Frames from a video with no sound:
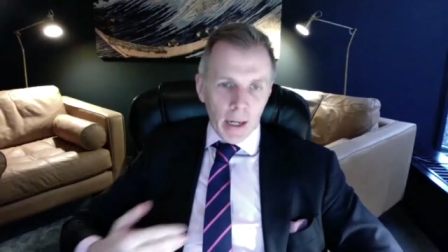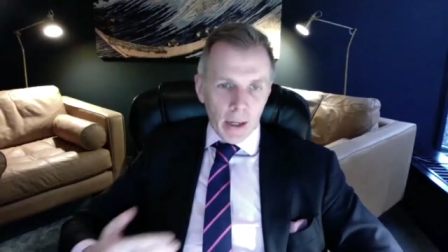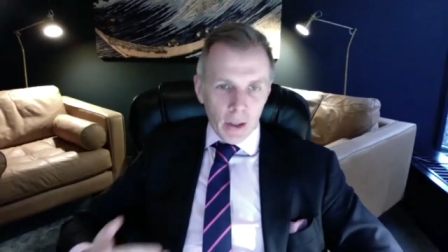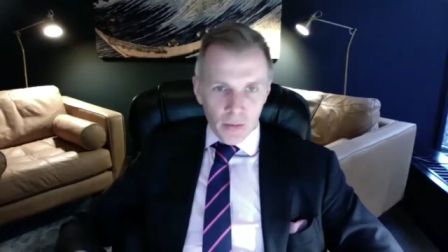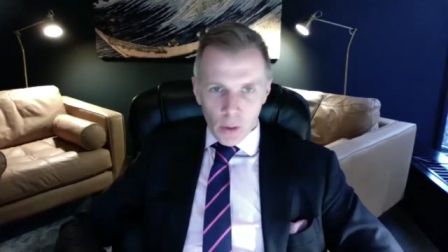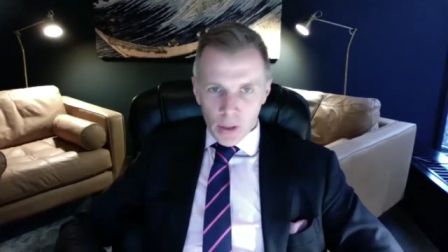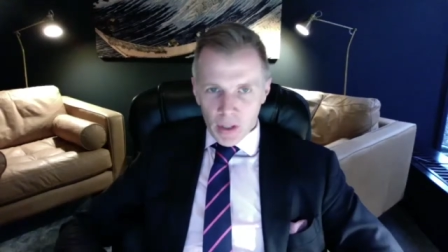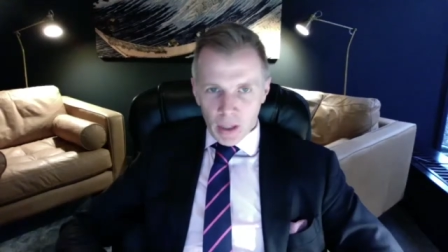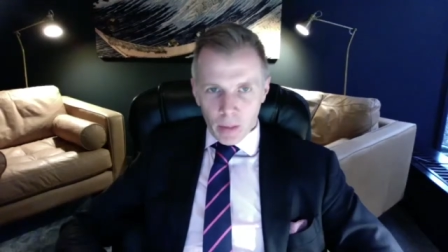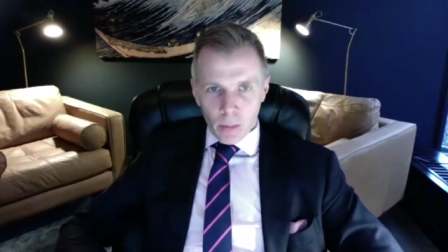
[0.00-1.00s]

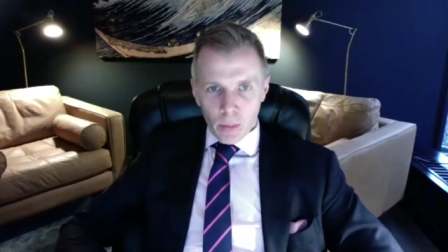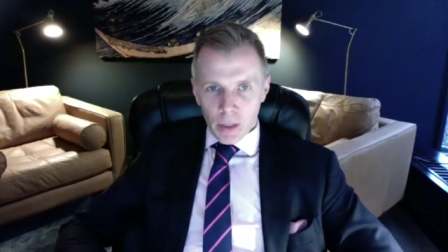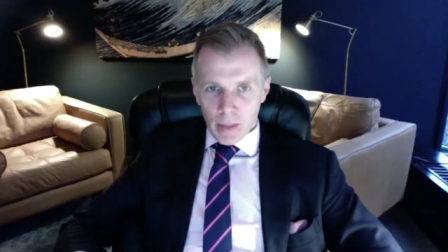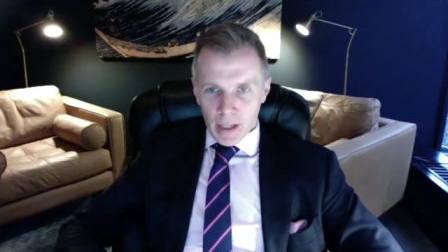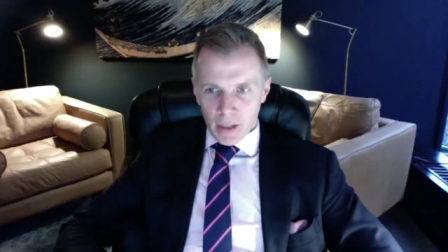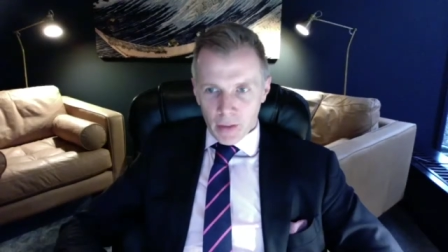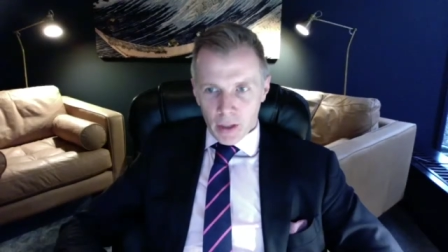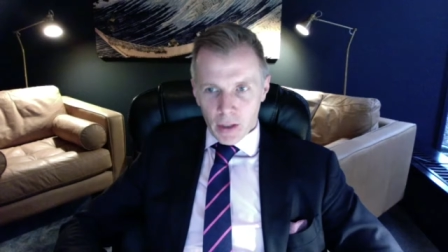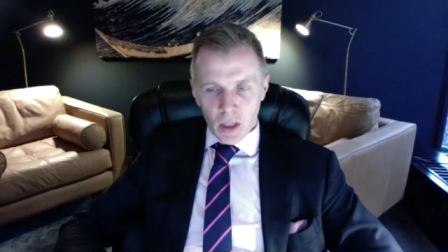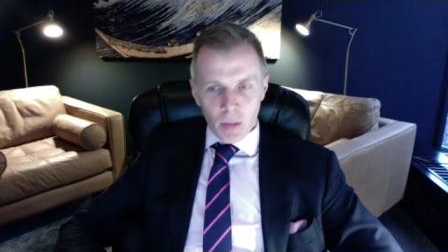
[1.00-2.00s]
focusing pretty massively on
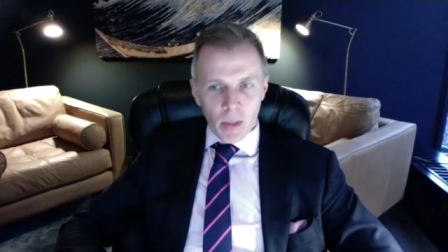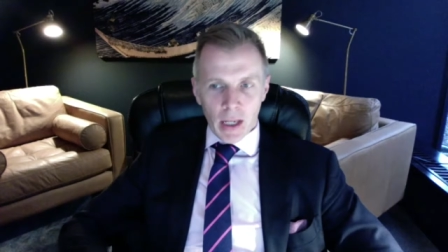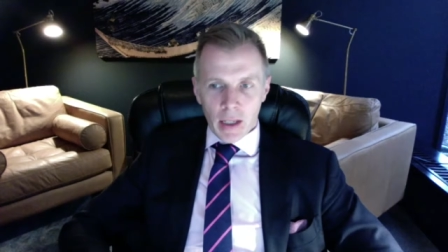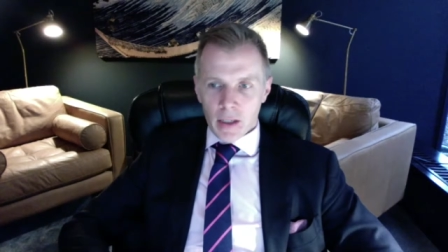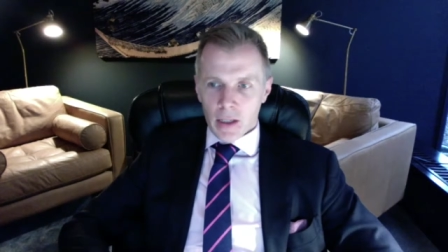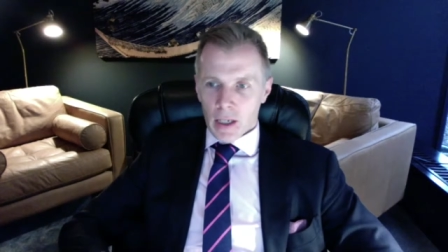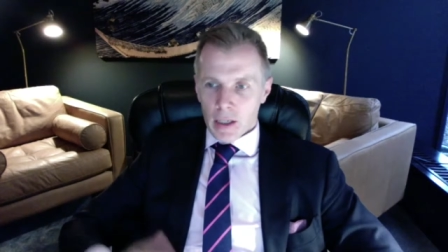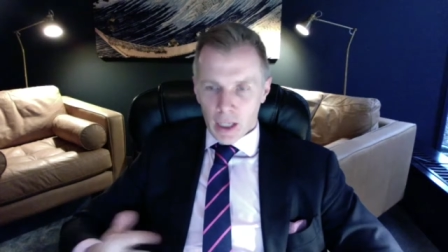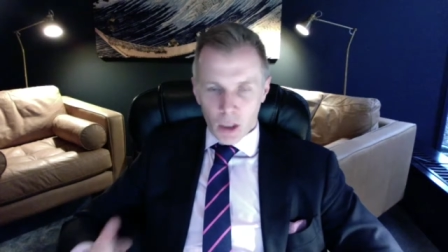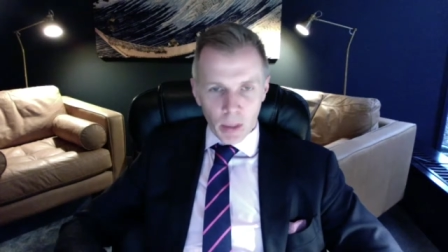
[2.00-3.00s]
this space.
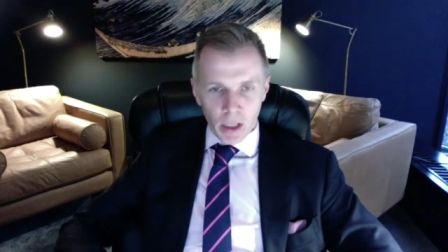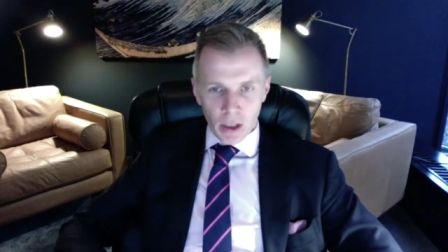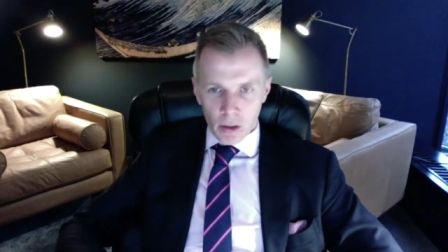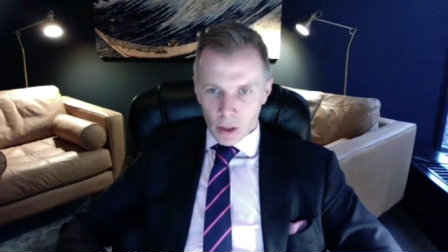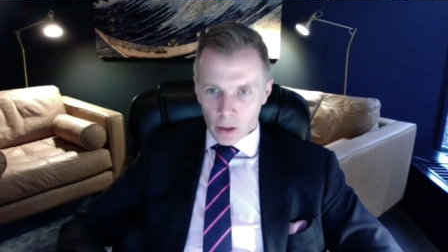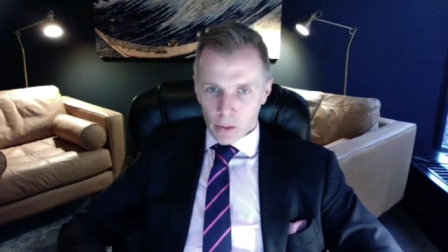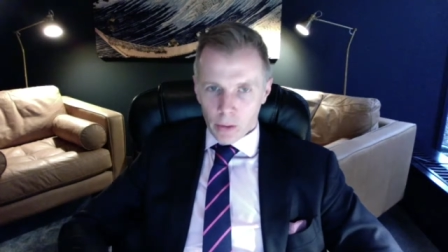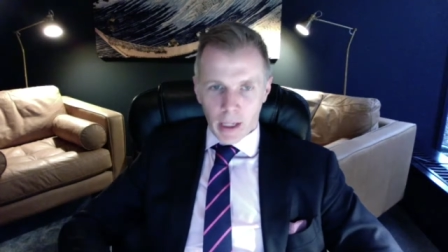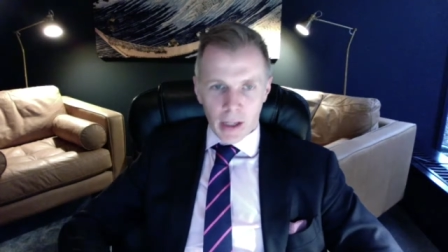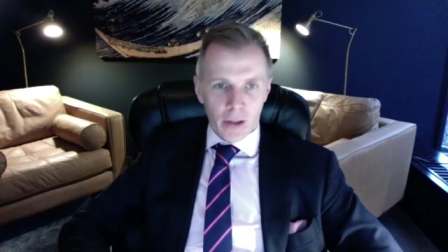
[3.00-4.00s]
Touch Bistro
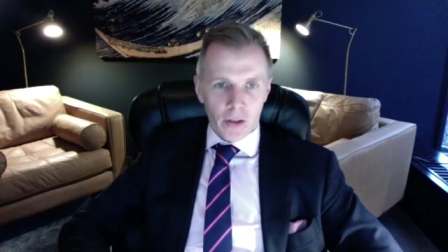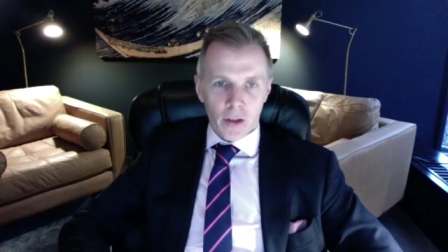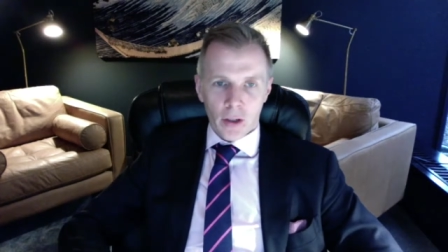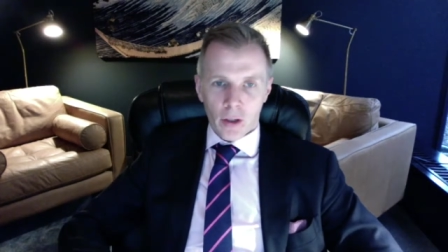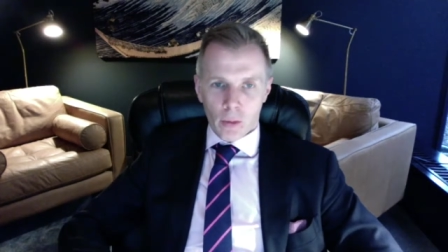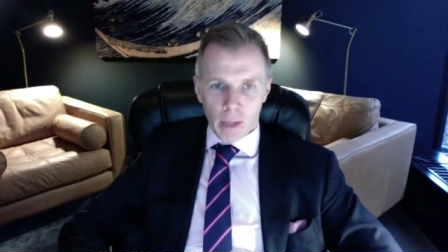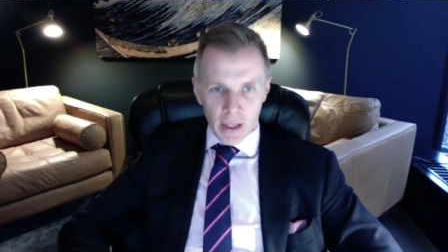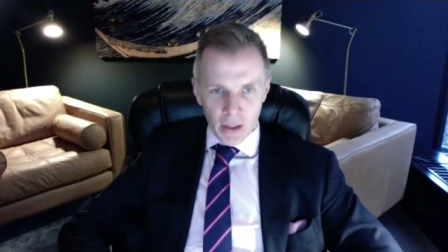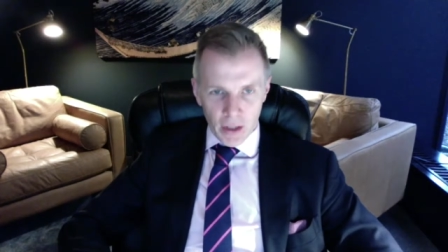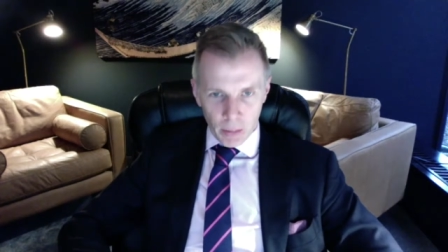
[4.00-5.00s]
has,
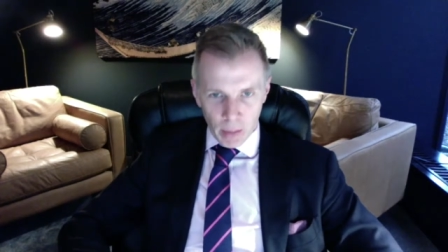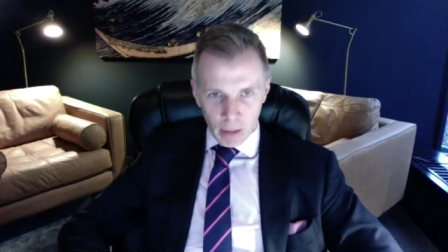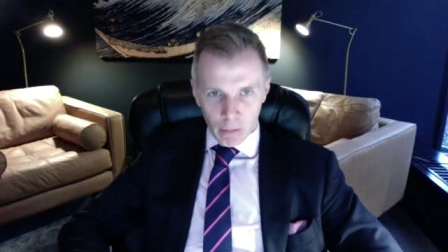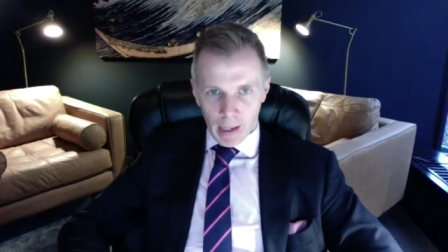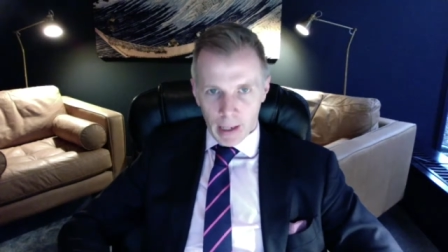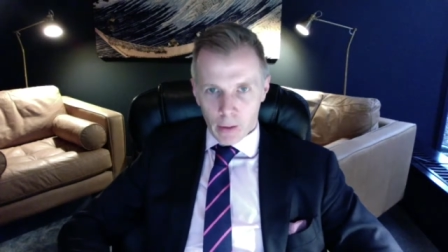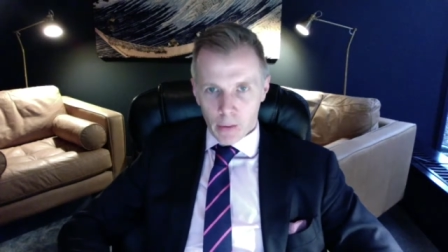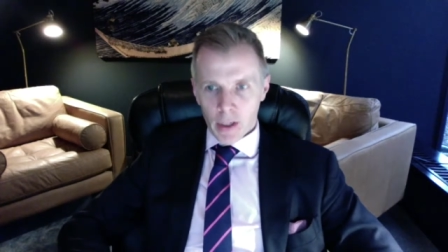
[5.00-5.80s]
raised a big round.